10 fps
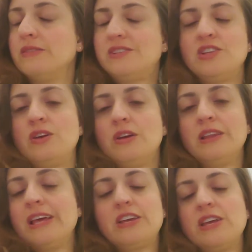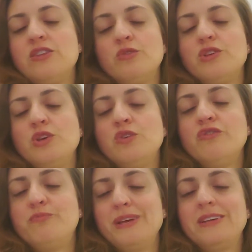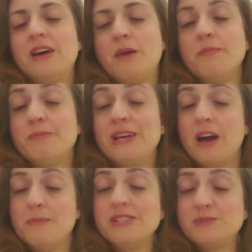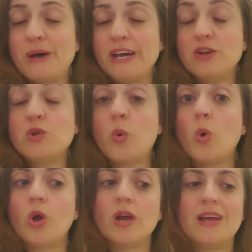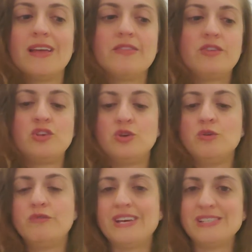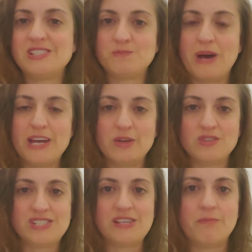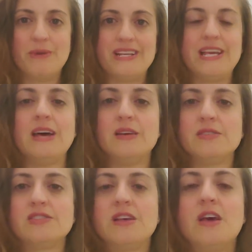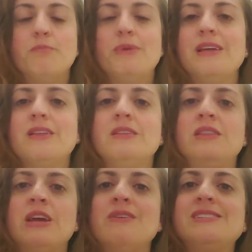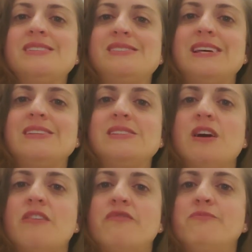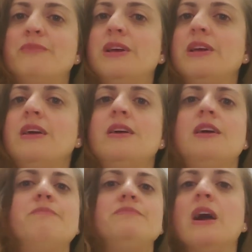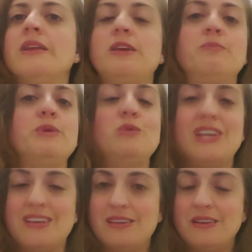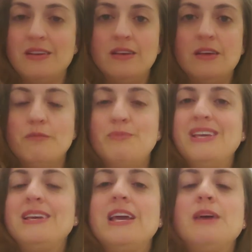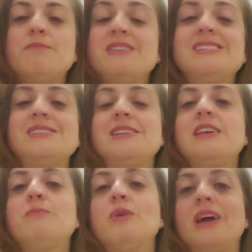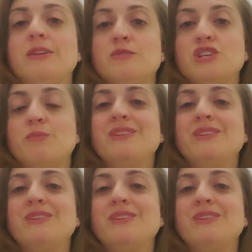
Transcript: You, like either you've been come, become inspired or you've inspired somebody else. But there is a sense of hypnotic beauty. Being hip this is Libra energy,